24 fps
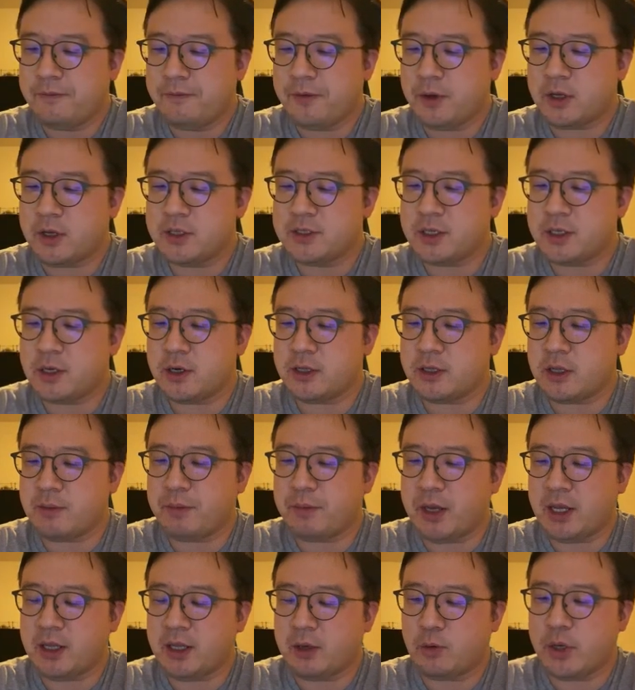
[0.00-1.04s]
If you consider the
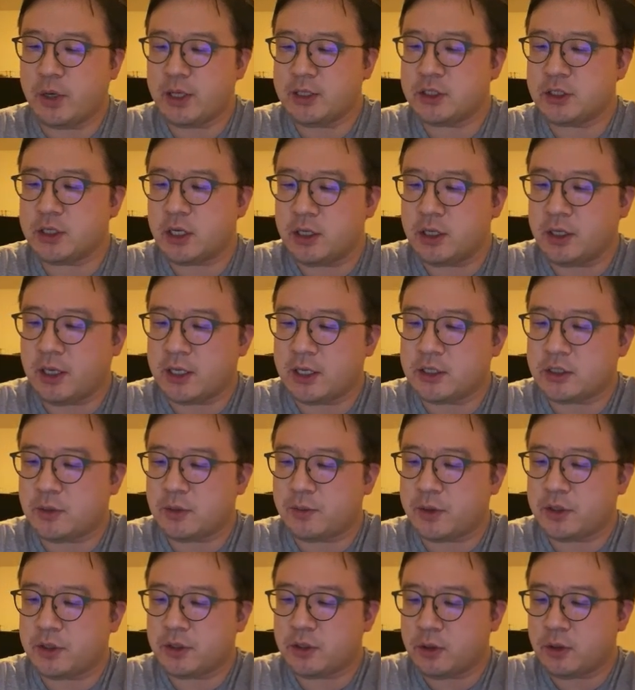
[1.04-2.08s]
main equation, case
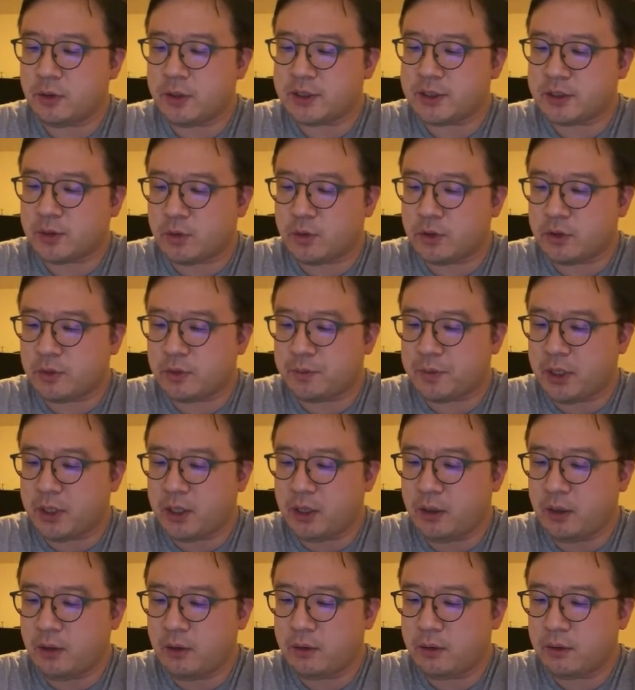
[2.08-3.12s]
number 2 is going to
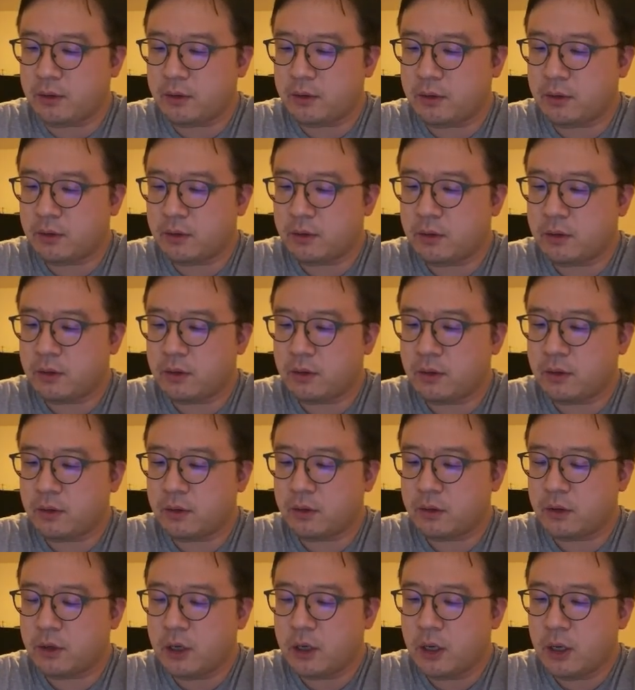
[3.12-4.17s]
be
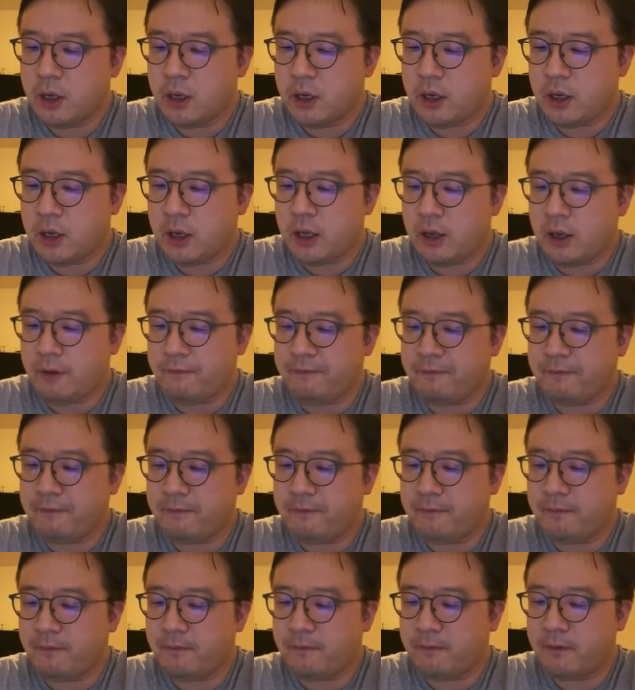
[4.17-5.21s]

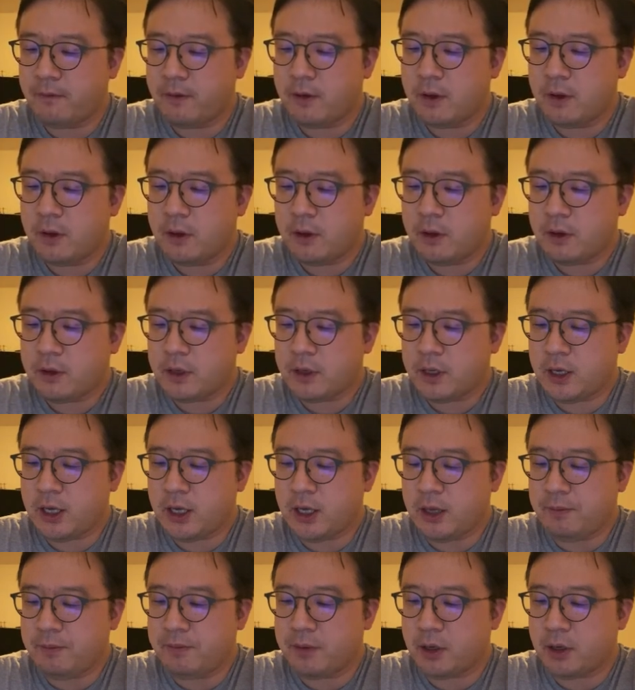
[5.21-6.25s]
if
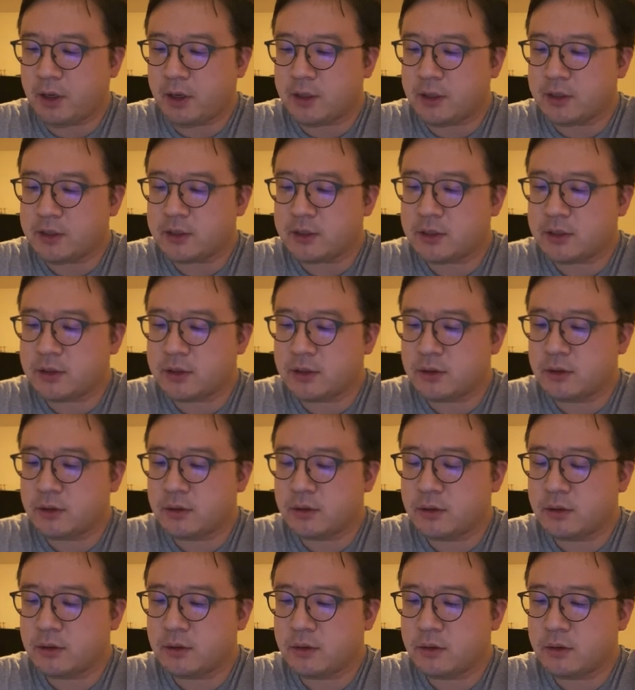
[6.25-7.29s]
k plus
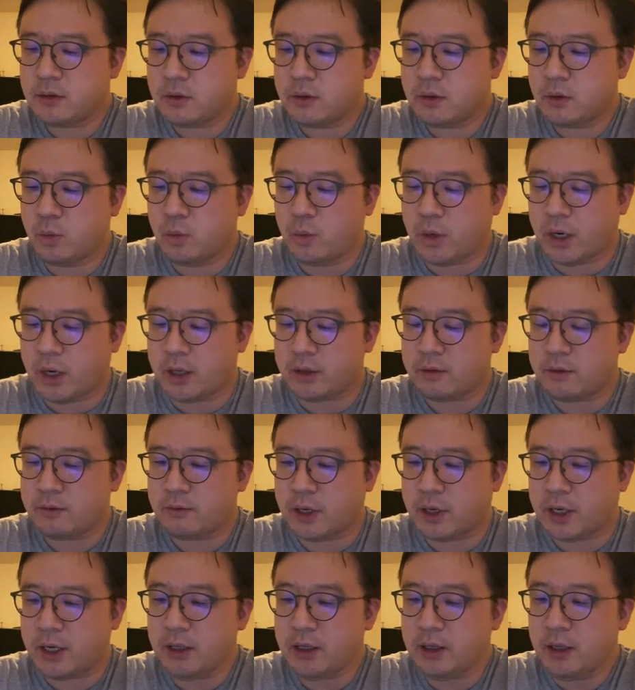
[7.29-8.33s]
1,
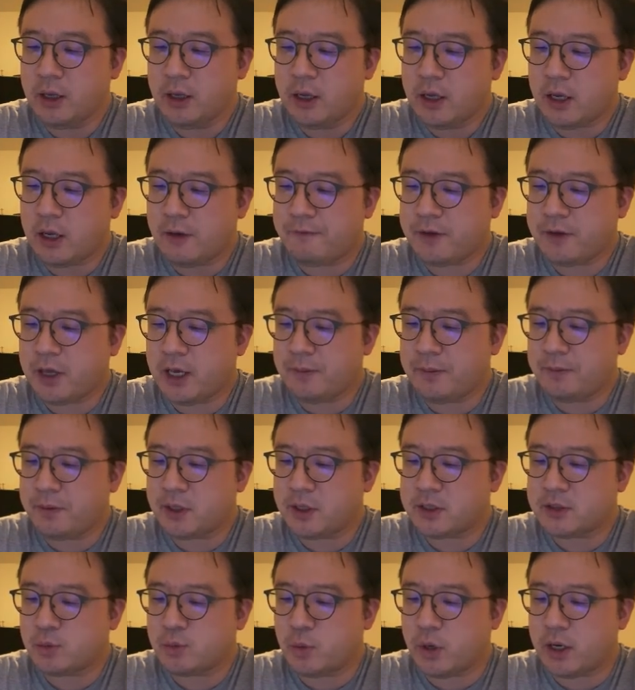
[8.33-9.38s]
right? If k
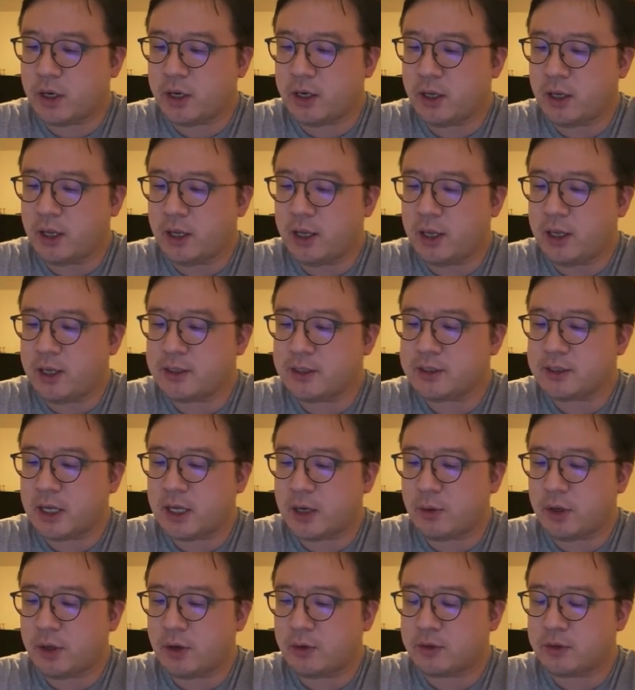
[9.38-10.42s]
plus 1 is
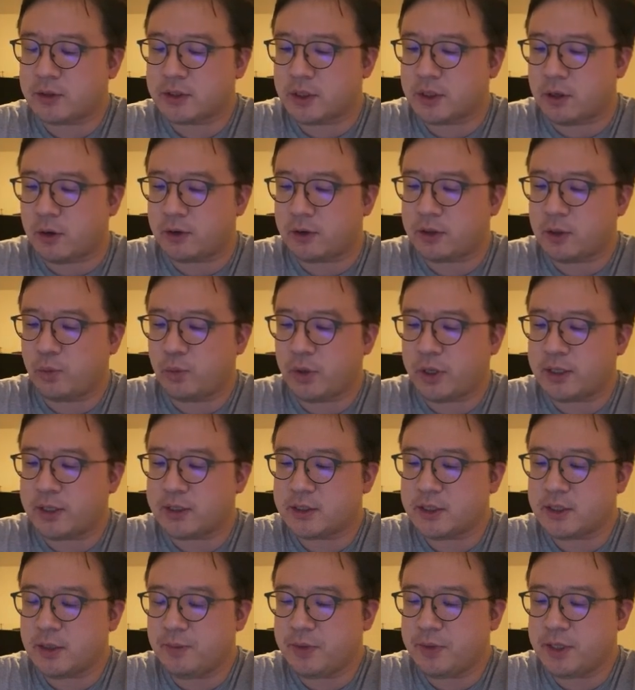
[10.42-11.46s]
now equal to 0, then we can
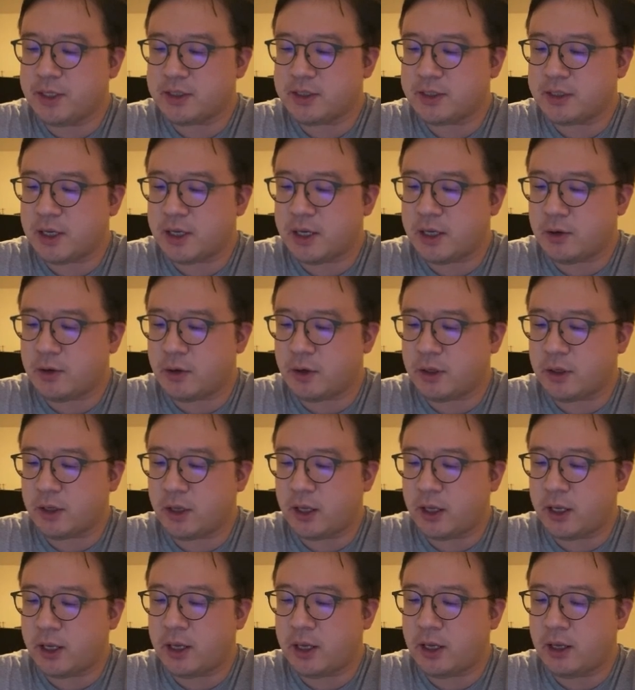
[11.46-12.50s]
simply say your
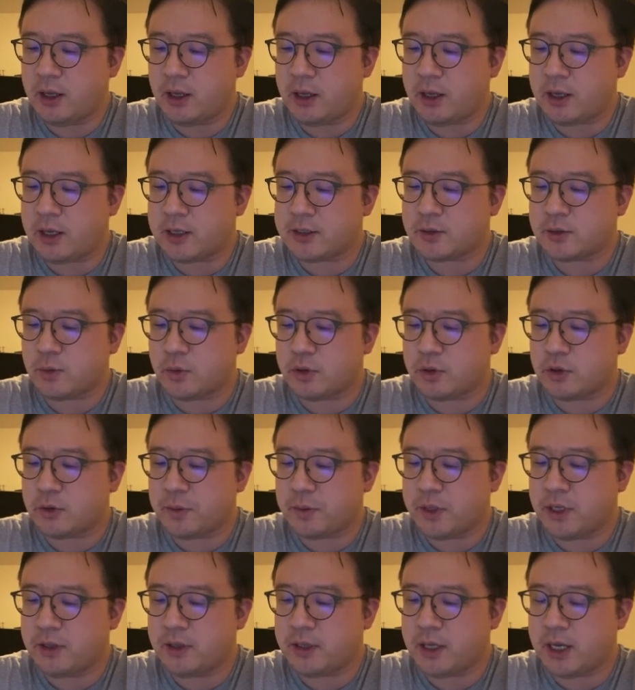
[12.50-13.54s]
k is going to
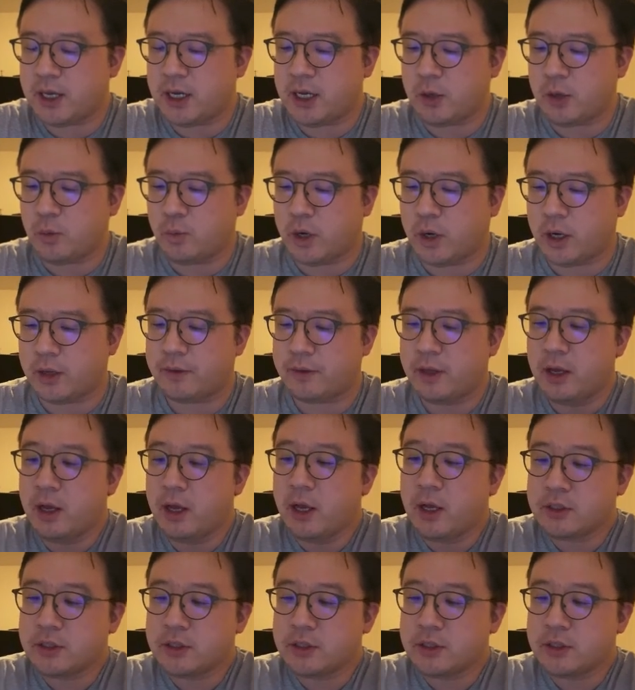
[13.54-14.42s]
be negative 1.